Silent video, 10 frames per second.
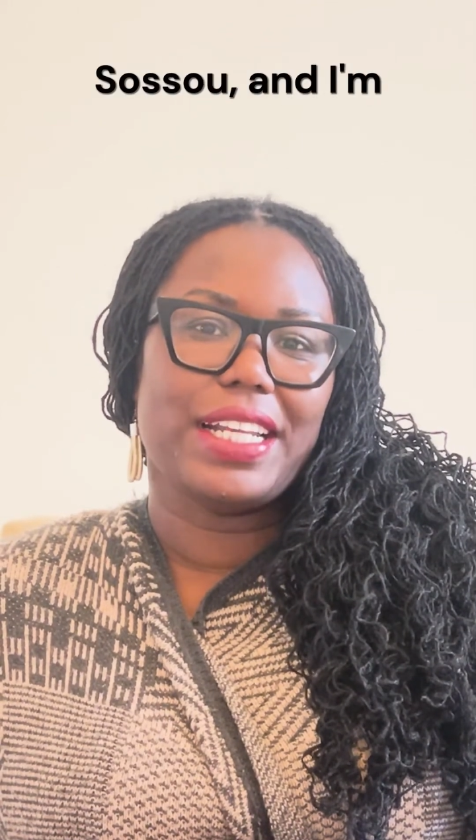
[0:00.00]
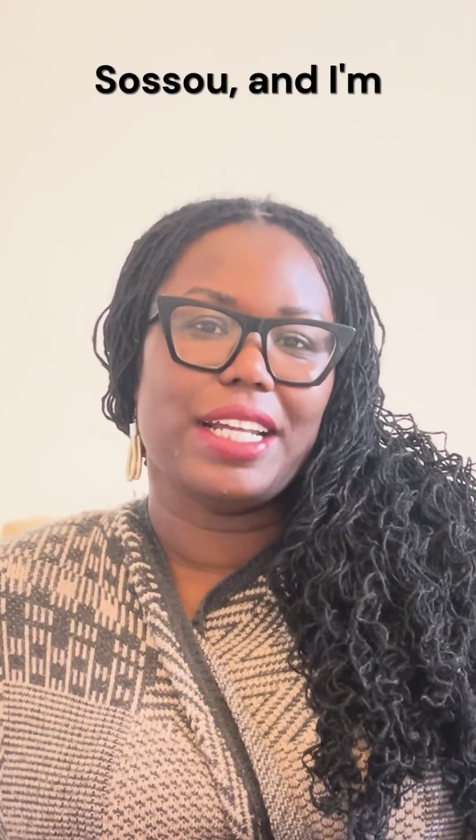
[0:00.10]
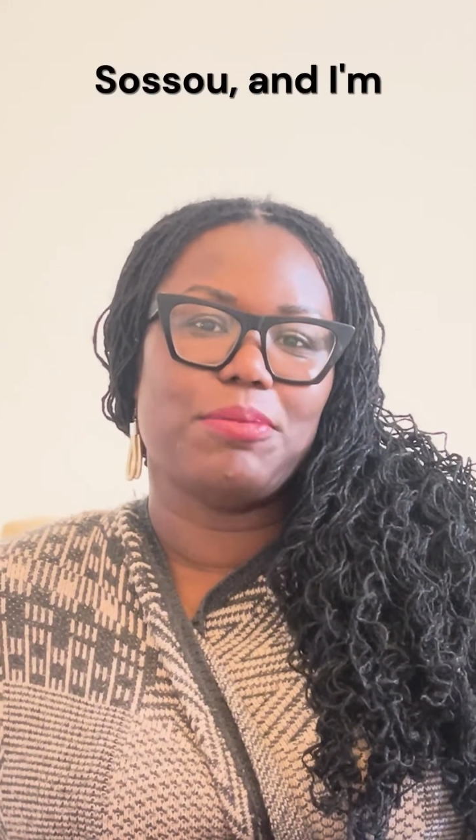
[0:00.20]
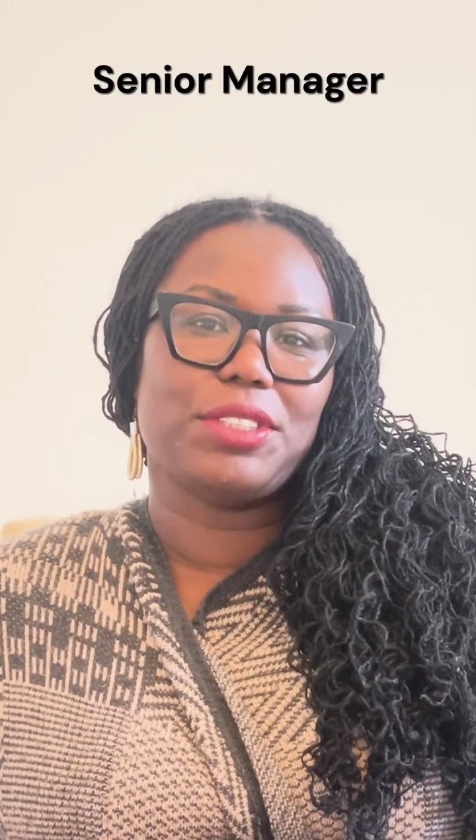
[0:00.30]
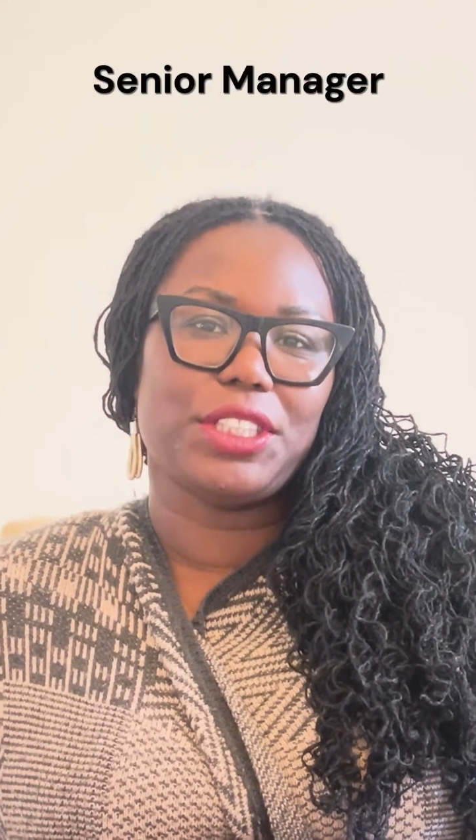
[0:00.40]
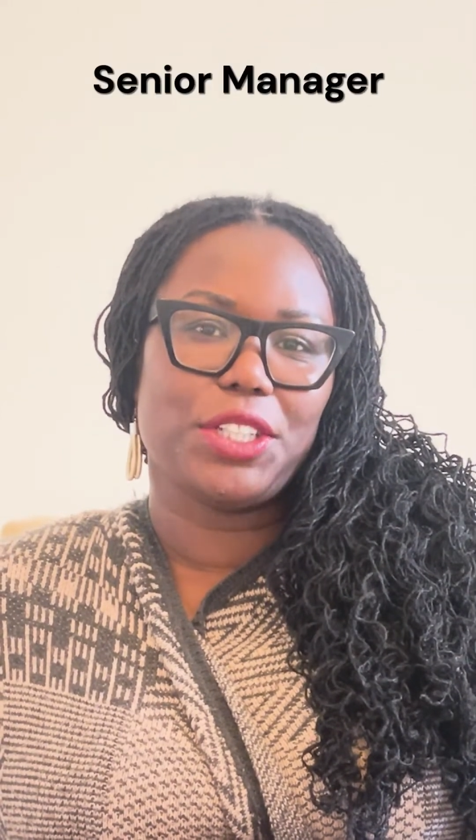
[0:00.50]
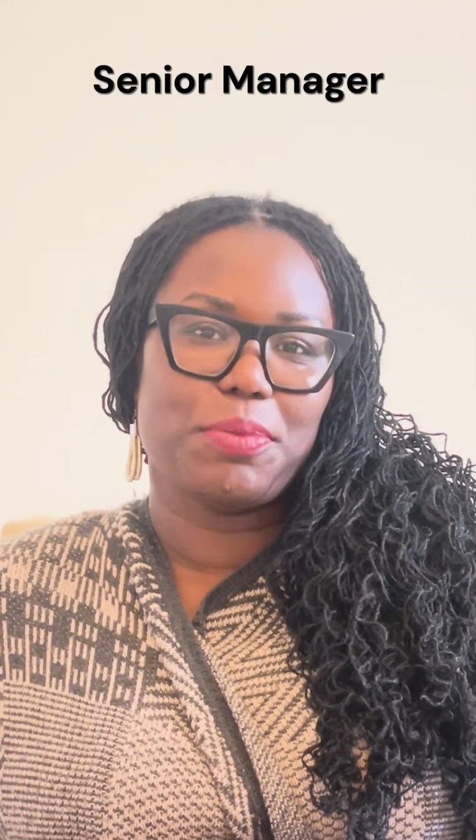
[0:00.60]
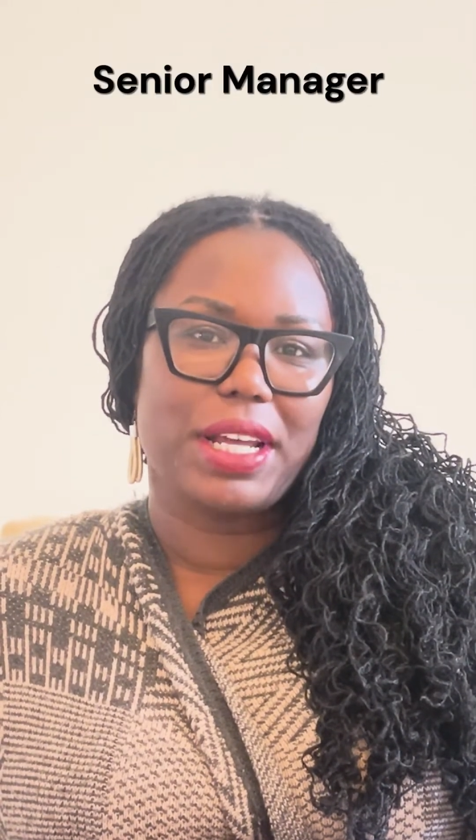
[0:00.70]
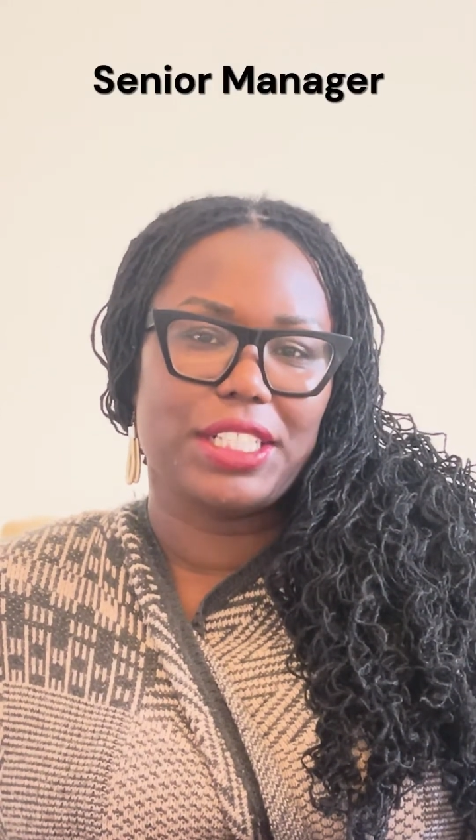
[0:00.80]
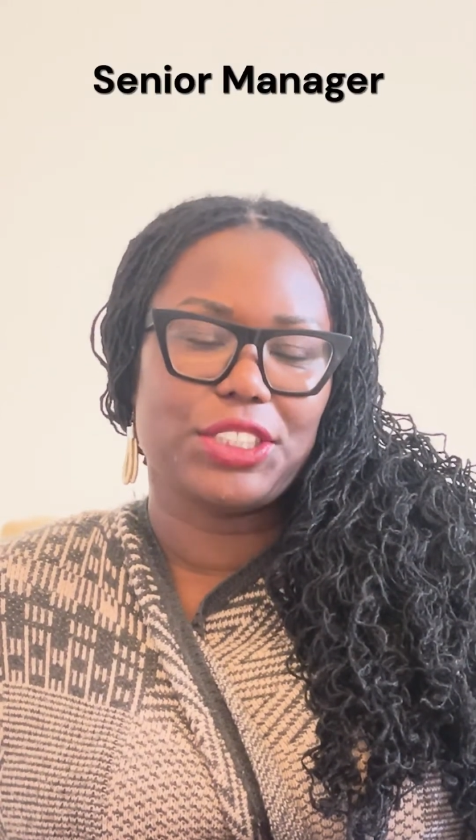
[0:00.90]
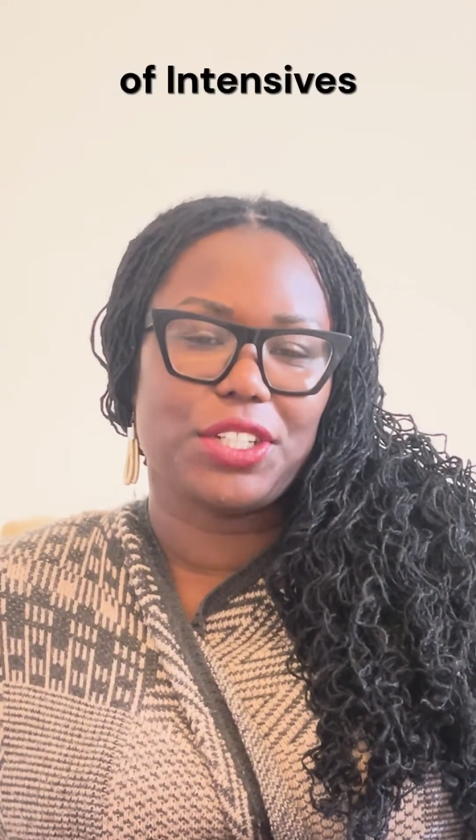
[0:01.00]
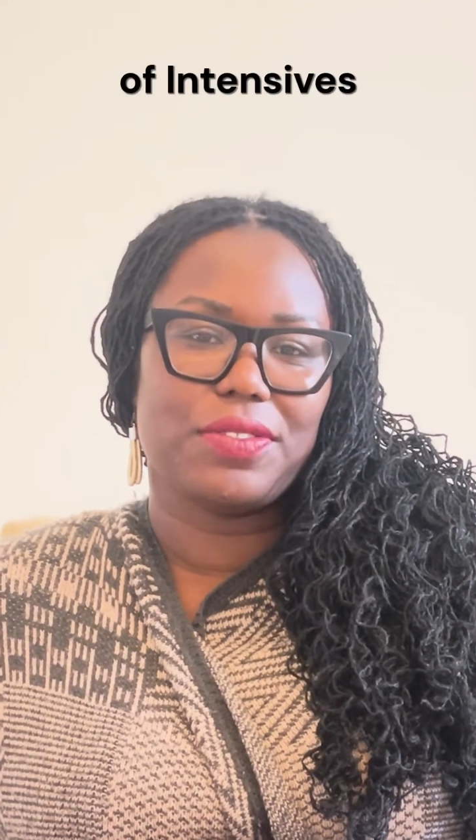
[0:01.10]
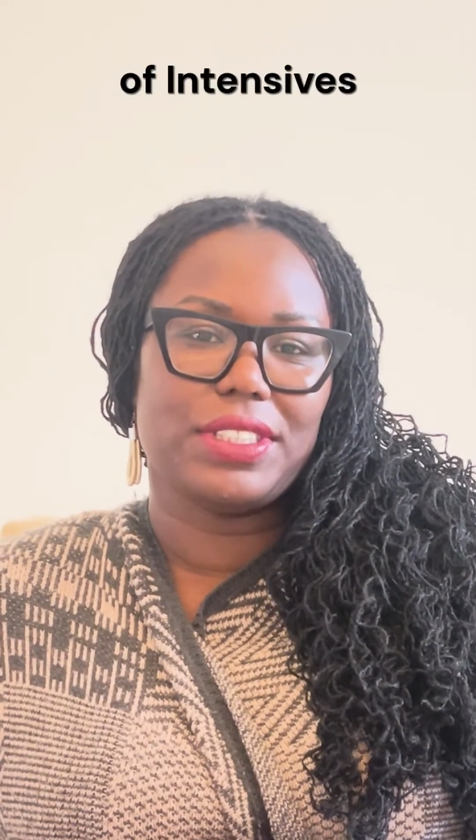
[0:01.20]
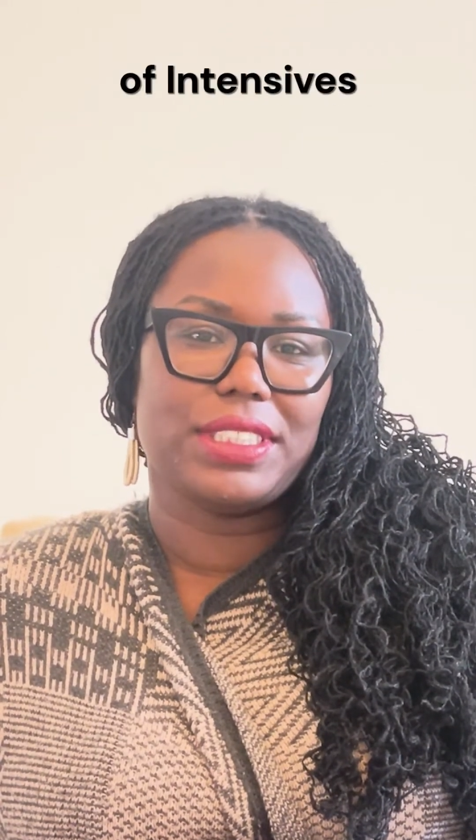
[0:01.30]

and I'm Senior Manager of